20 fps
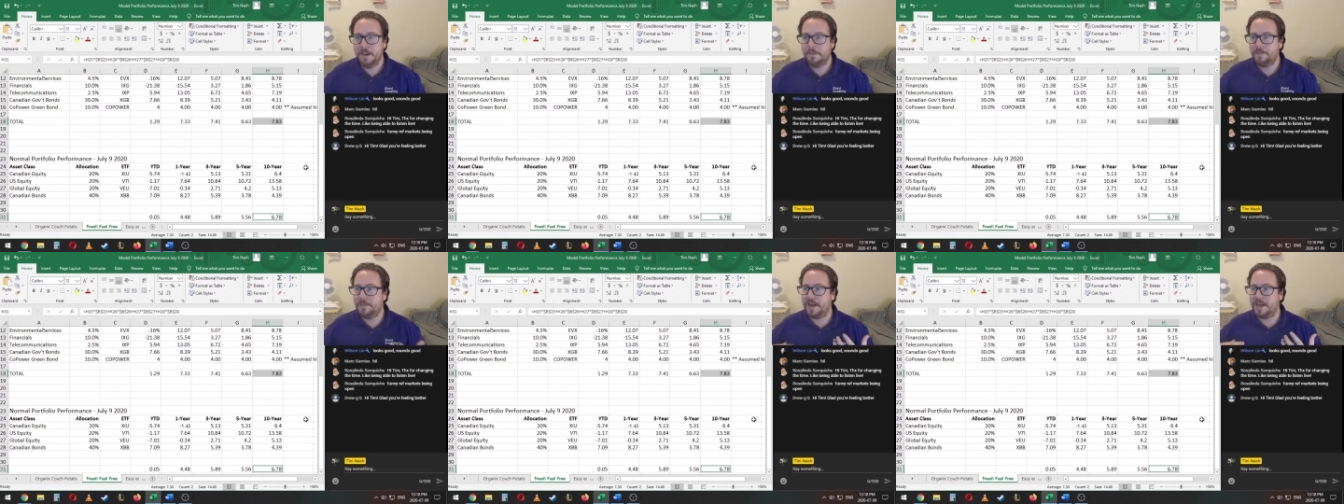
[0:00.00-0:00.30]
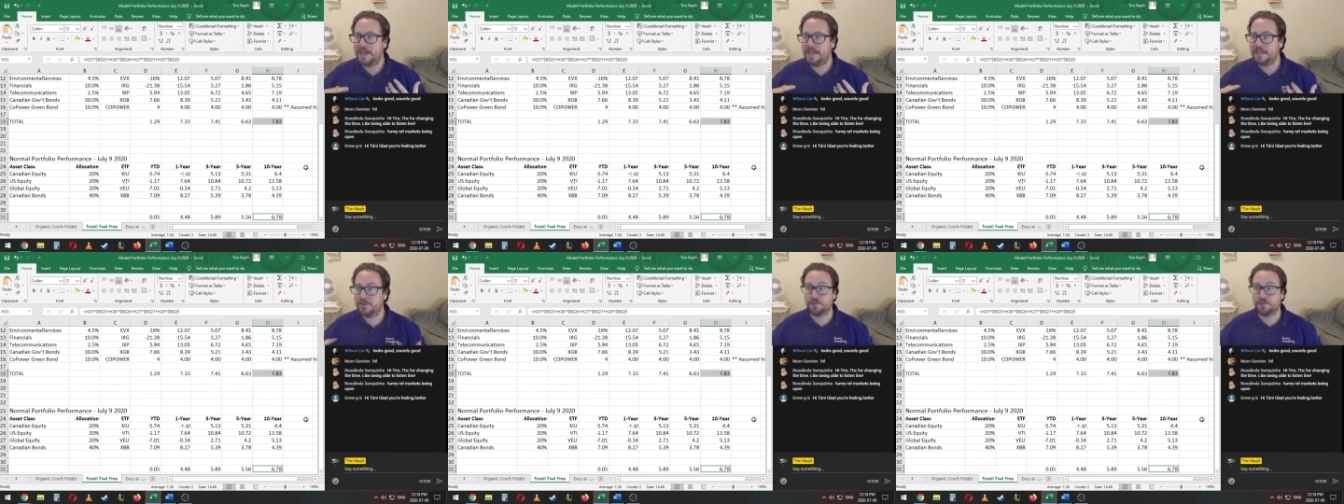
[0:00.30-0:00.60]

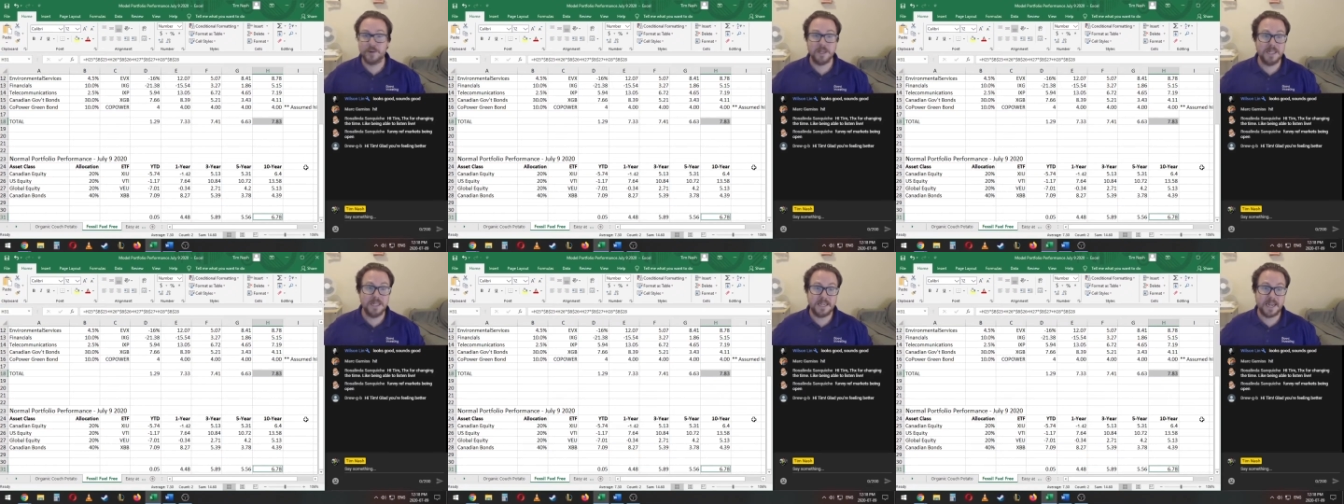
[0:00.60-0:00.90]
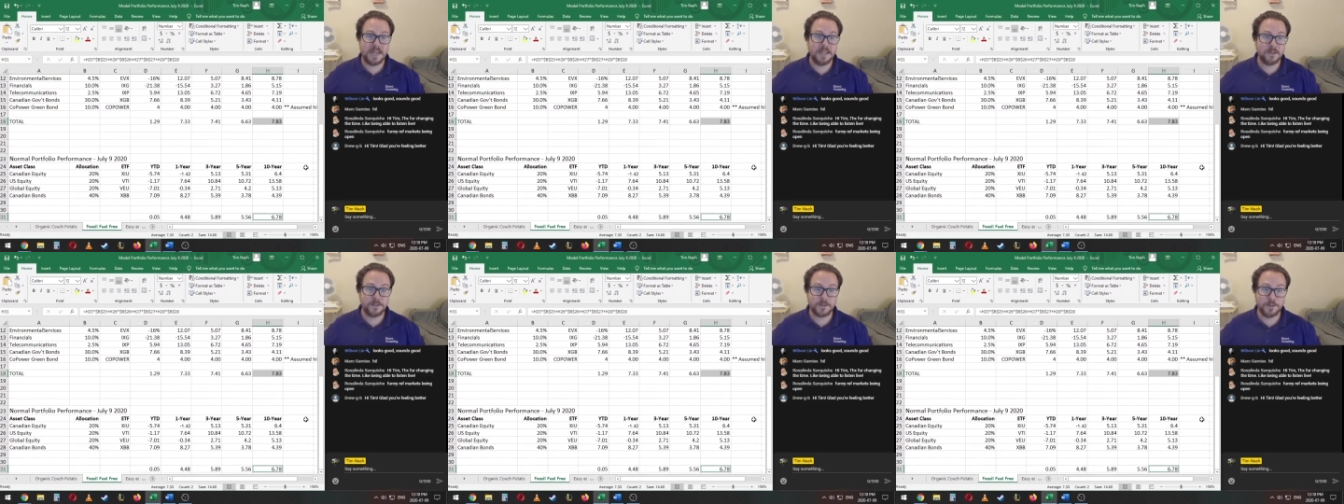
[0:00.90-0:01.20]
but it's really
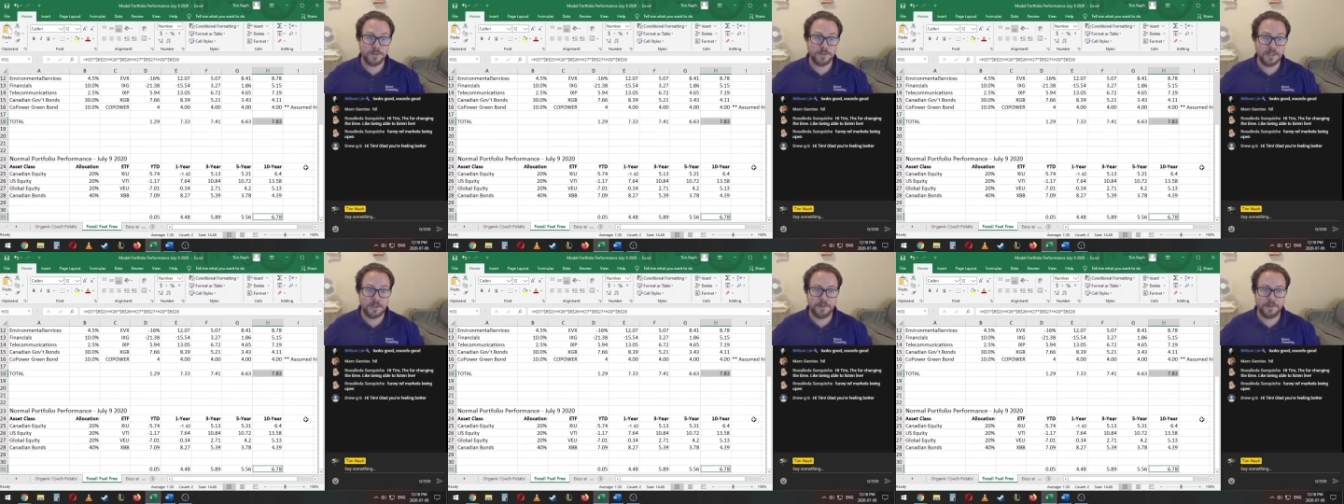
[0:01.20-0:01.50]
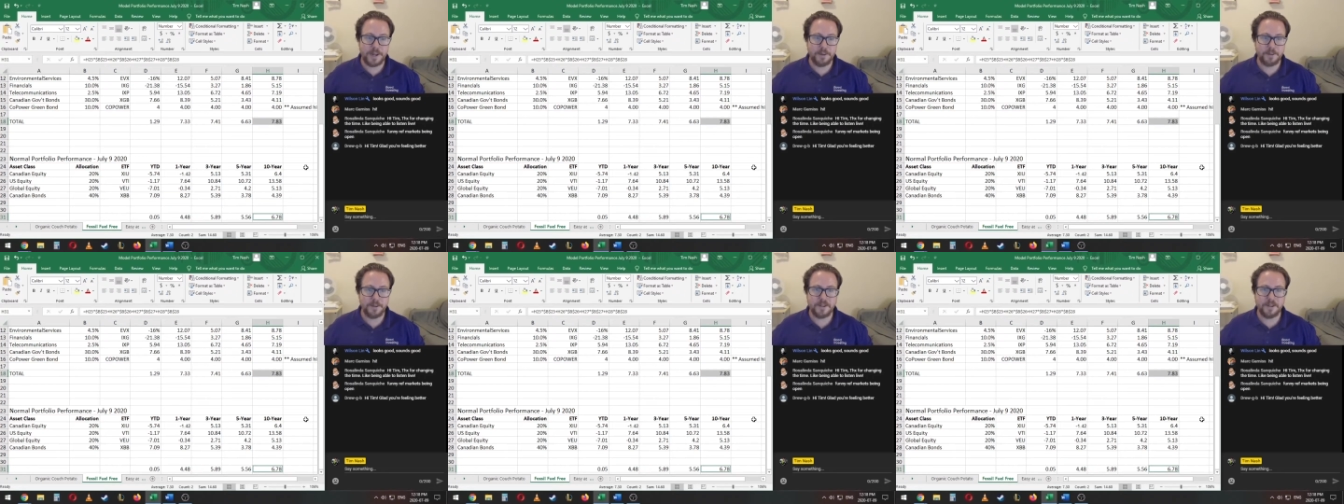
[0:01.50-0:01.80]
nice for me to be
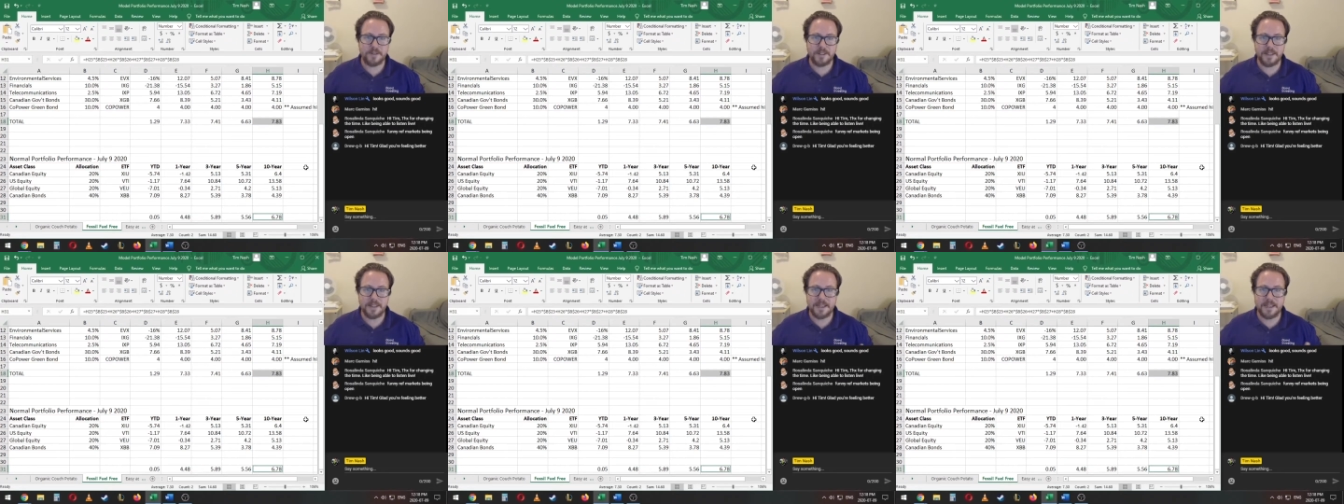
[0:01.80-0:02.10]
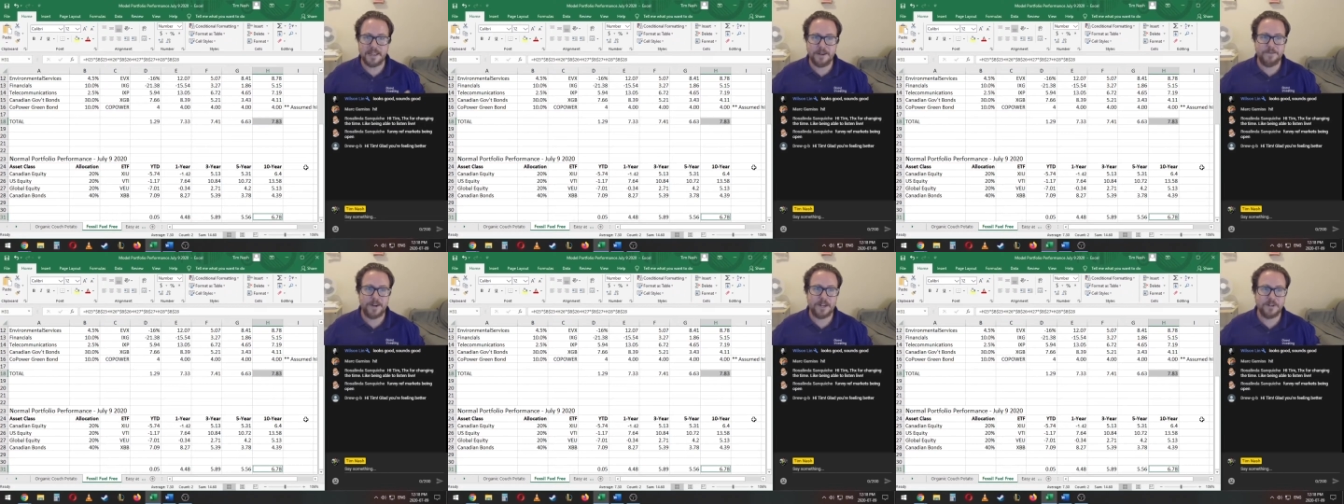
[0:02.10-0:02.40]
able to see that
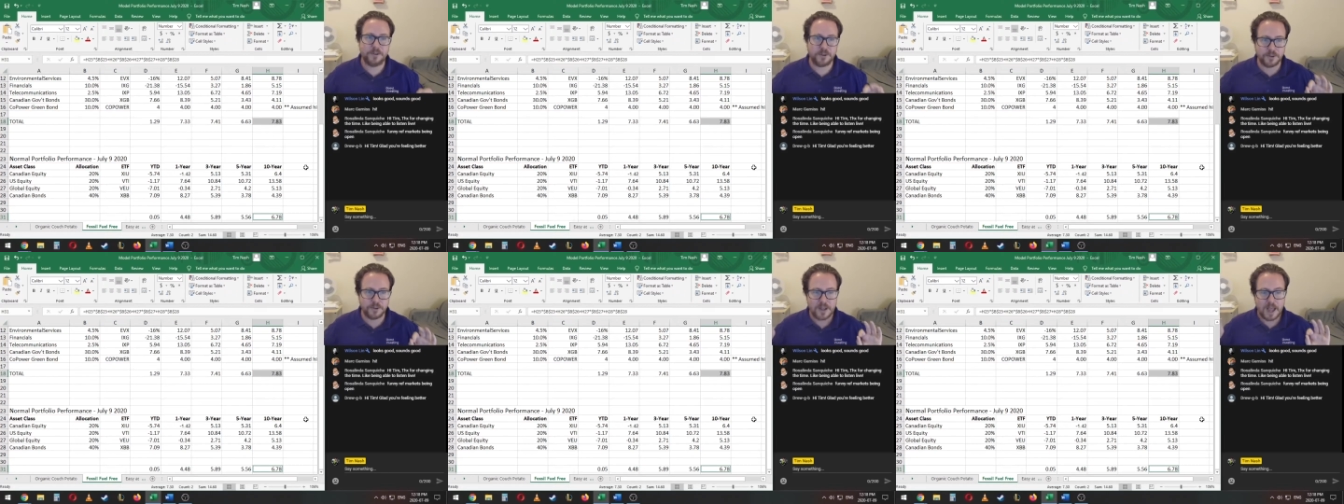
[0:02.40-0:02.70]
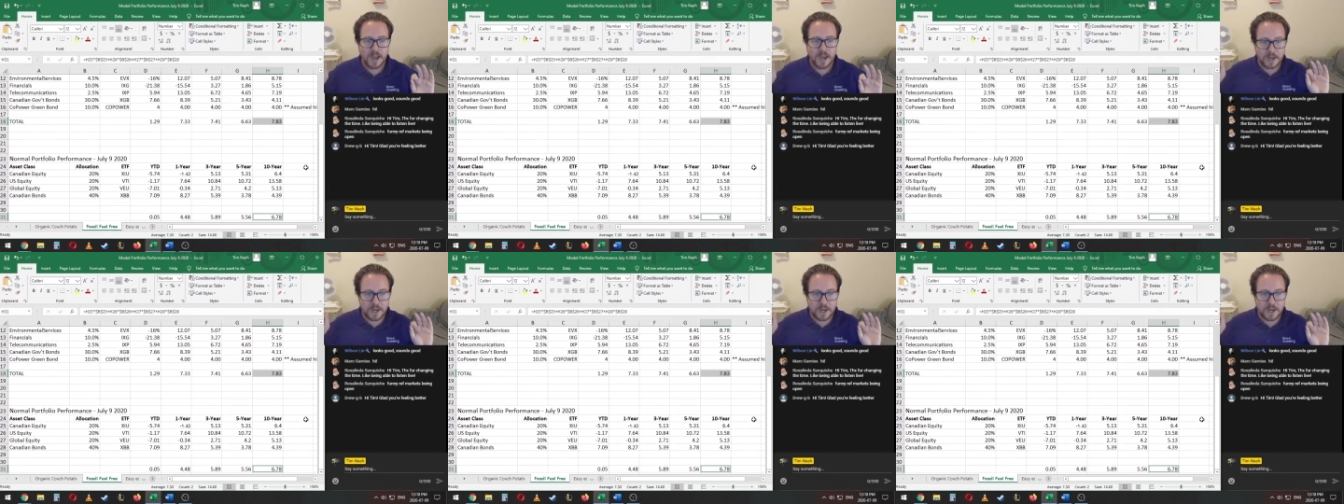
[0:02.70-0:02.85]
investors